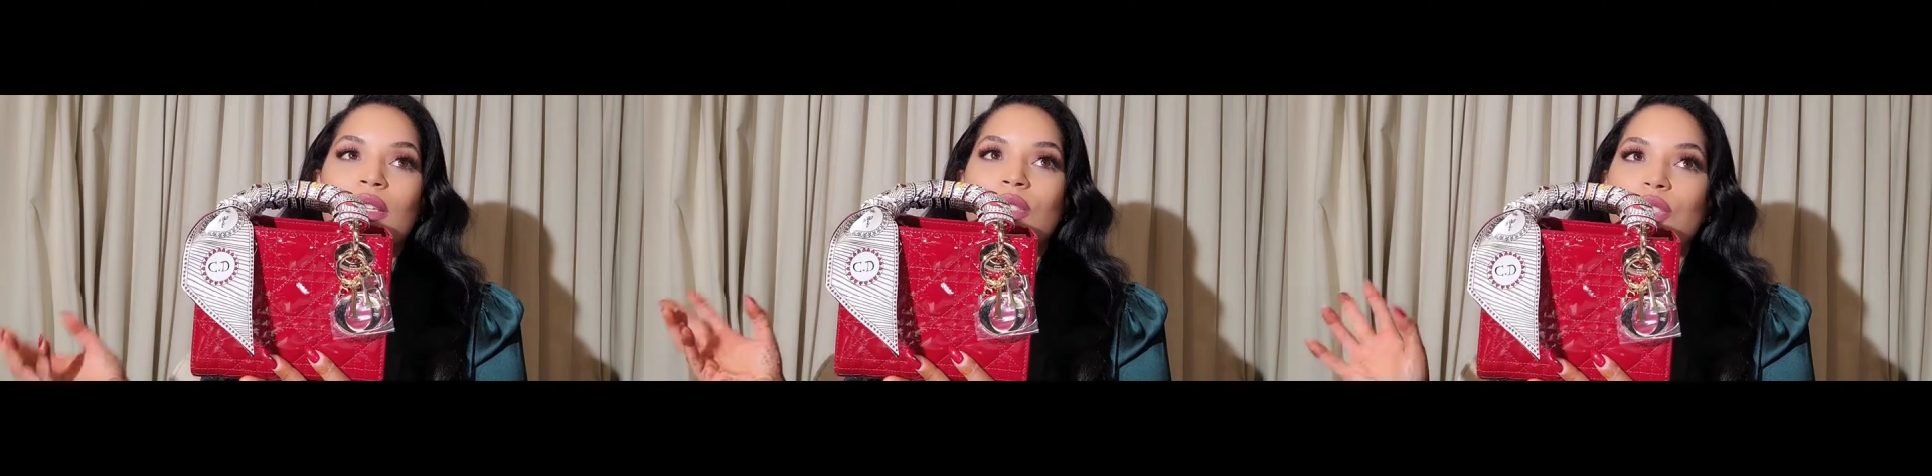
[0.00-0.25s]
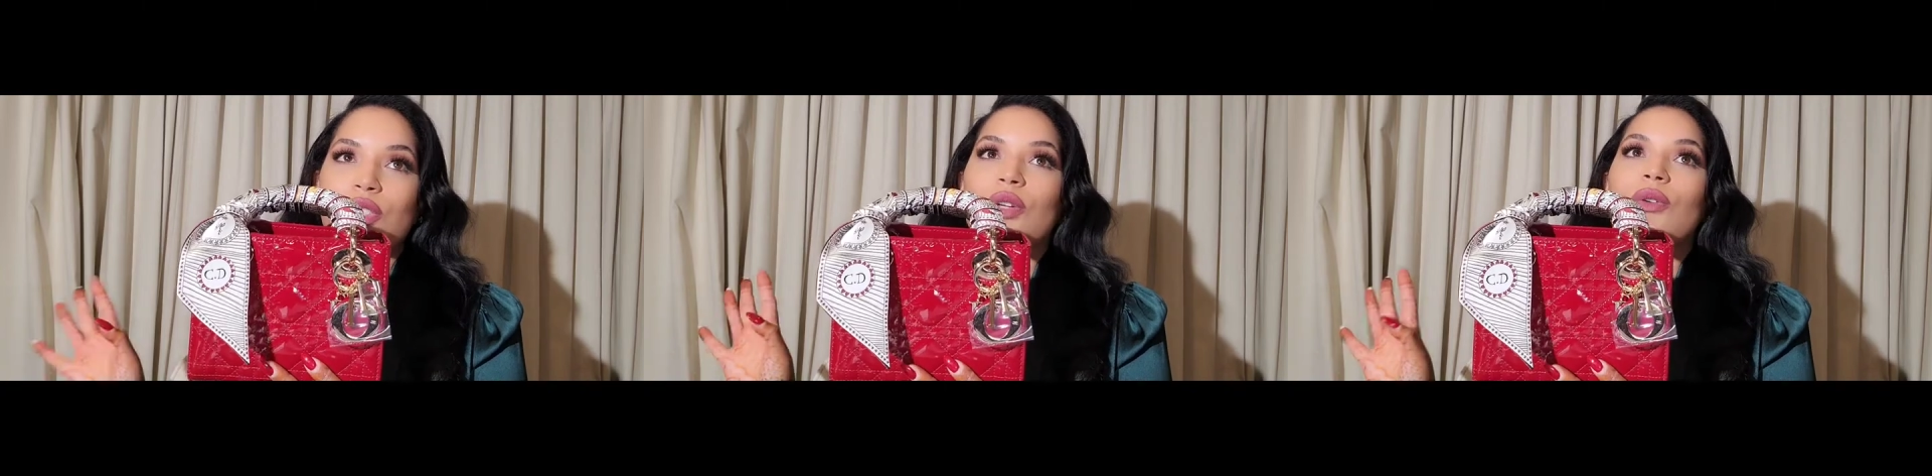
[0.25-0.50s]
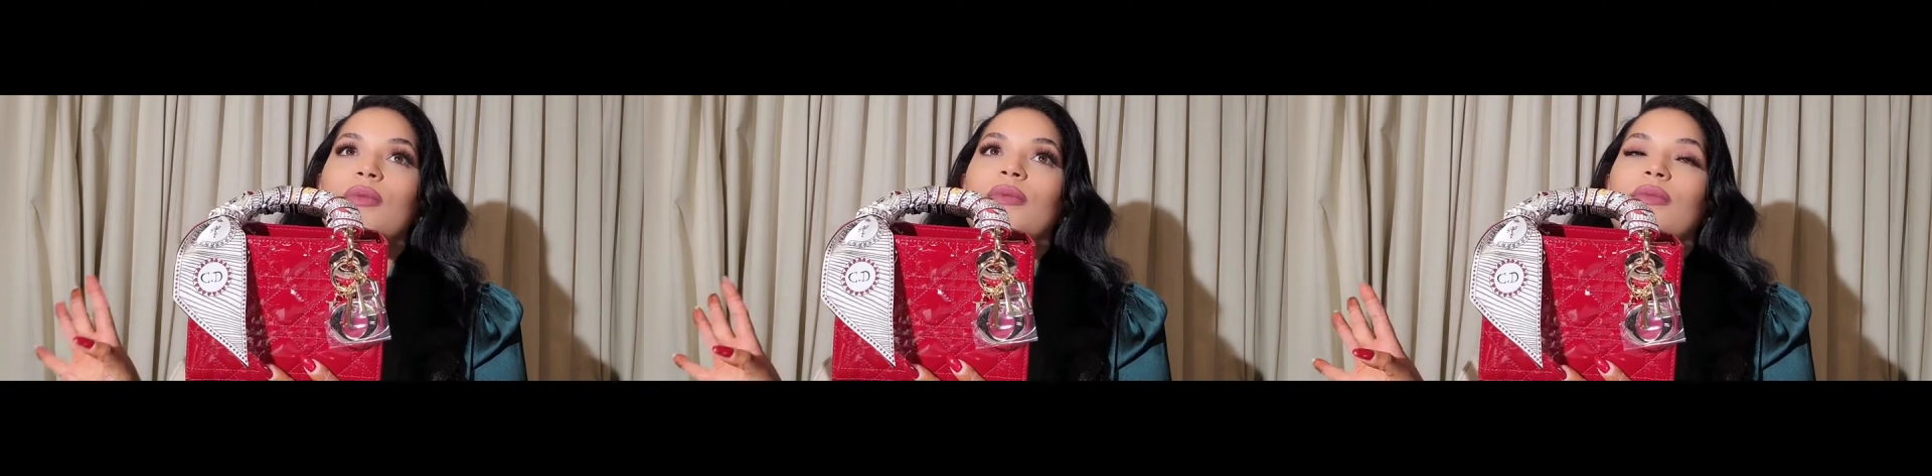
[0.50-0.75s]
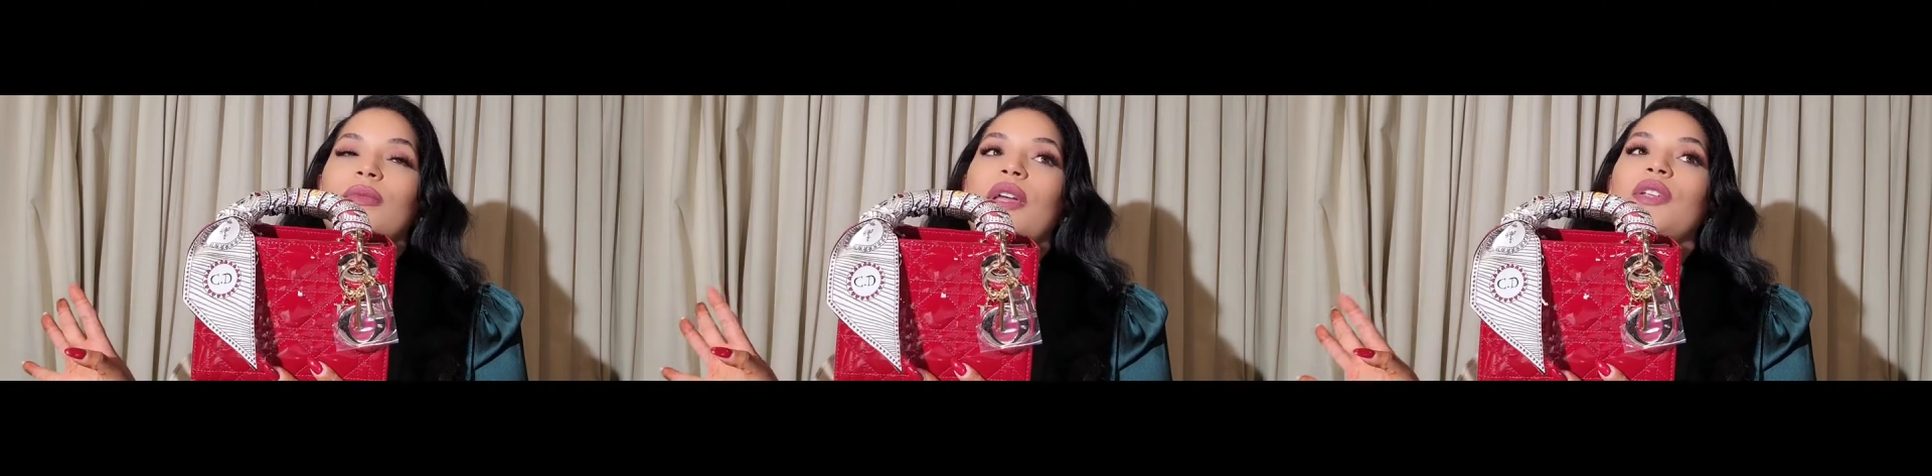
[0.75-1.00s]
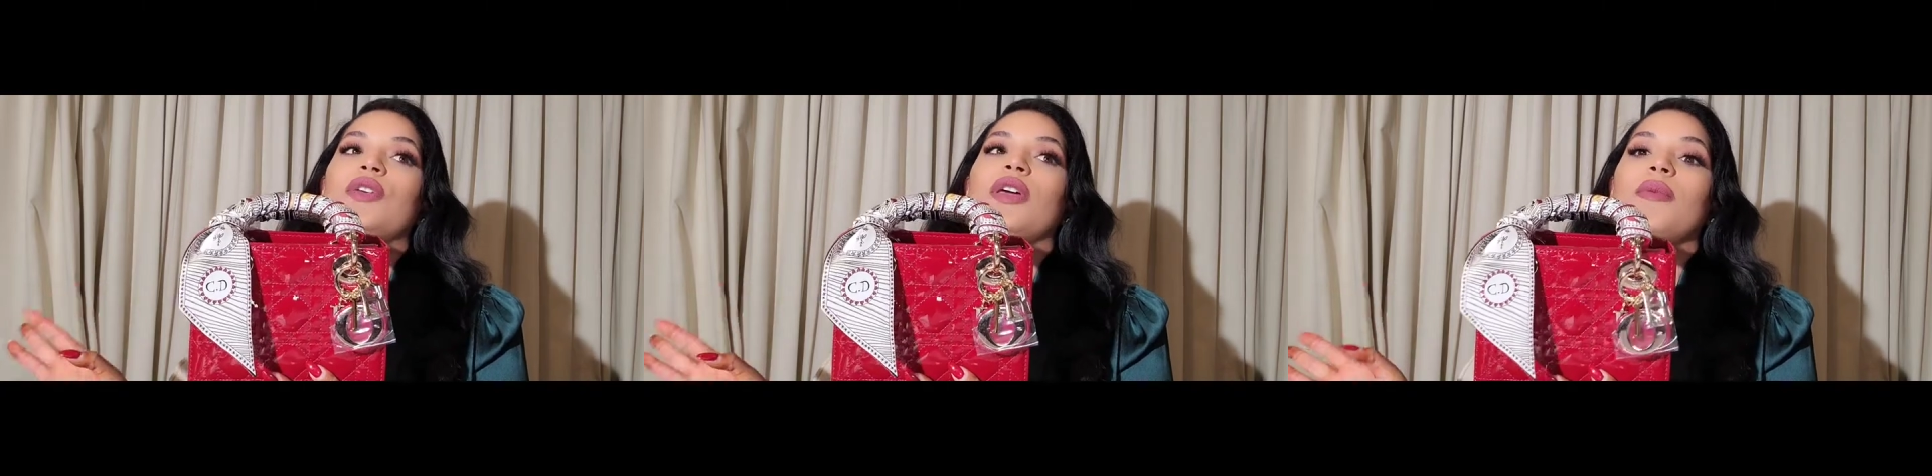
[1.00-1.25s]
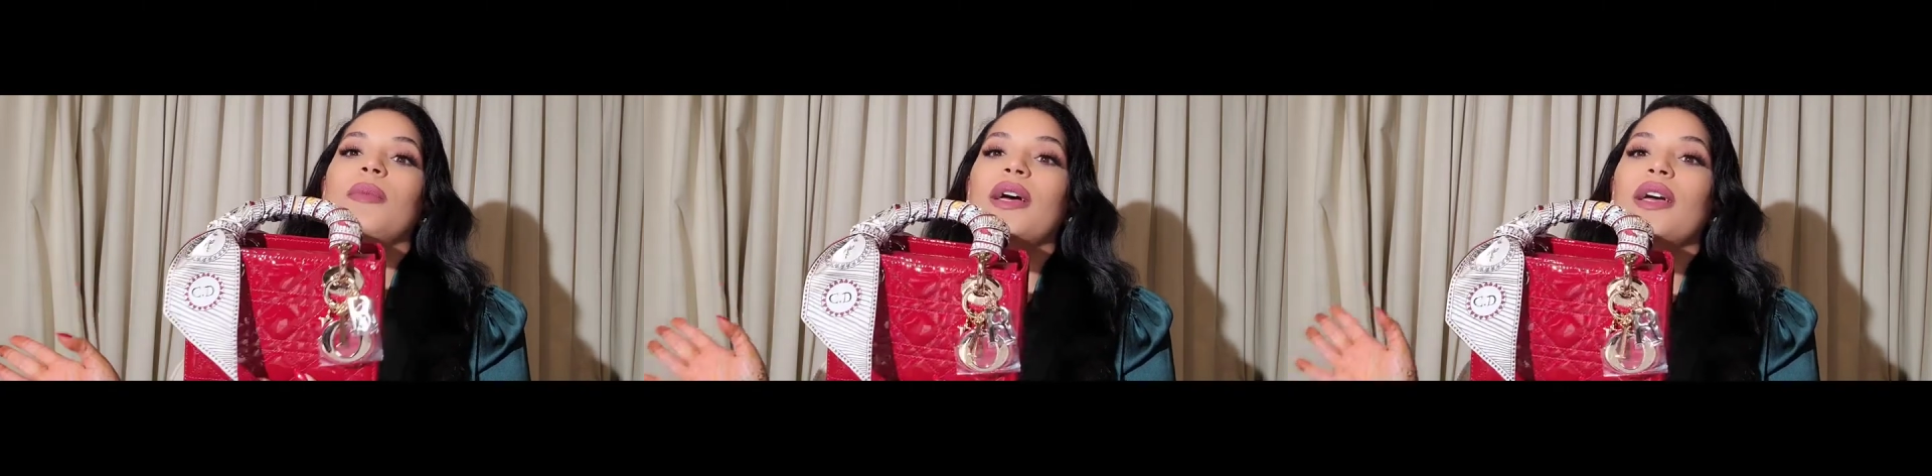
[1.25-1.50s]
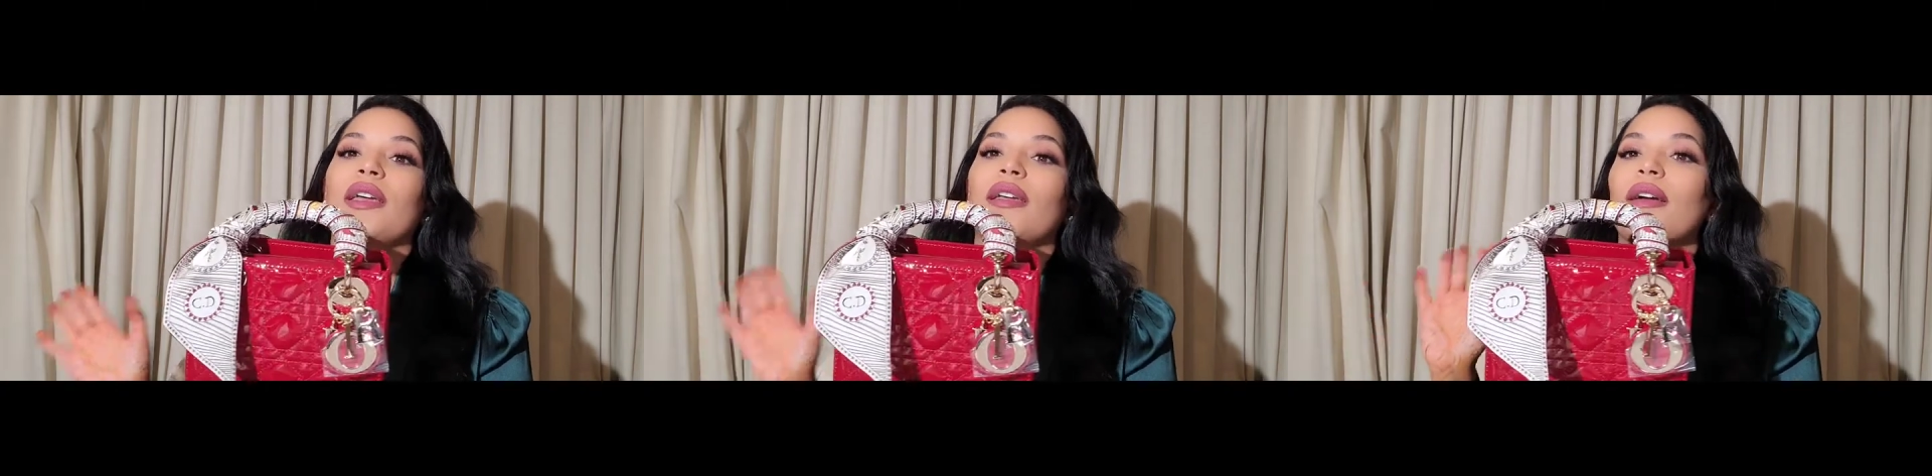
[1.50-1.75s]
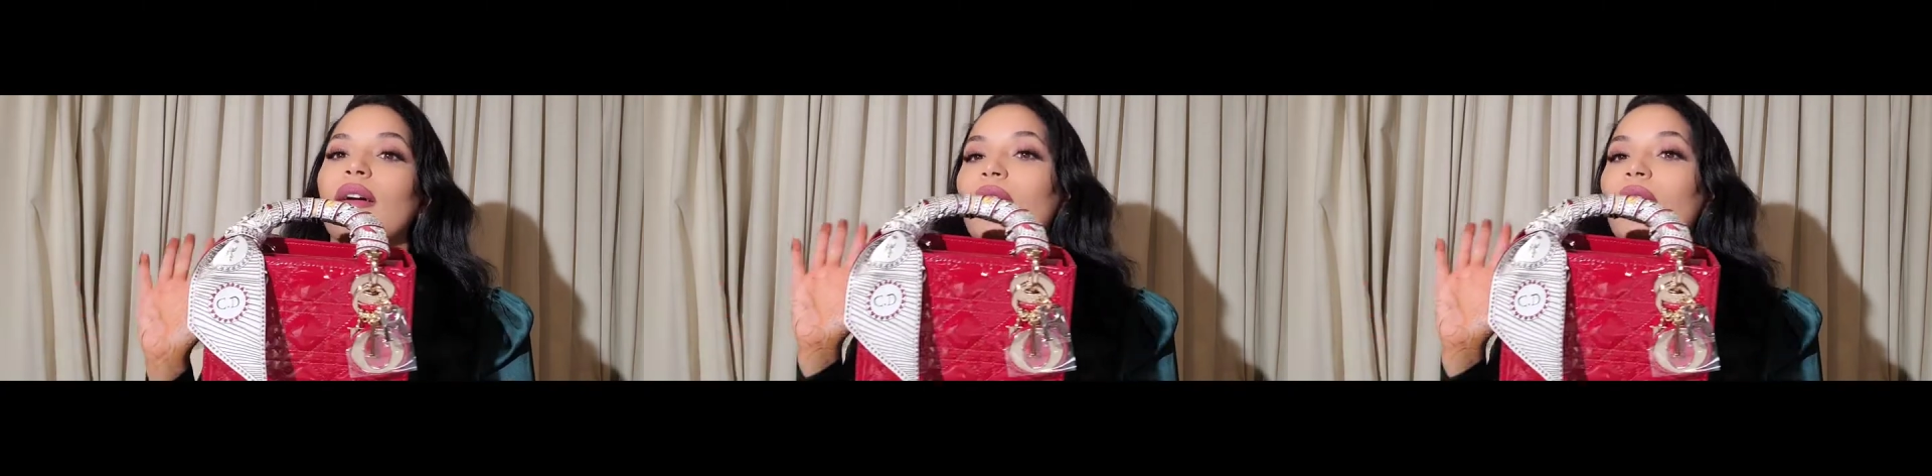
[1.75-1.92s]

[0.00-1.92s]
So I try to buy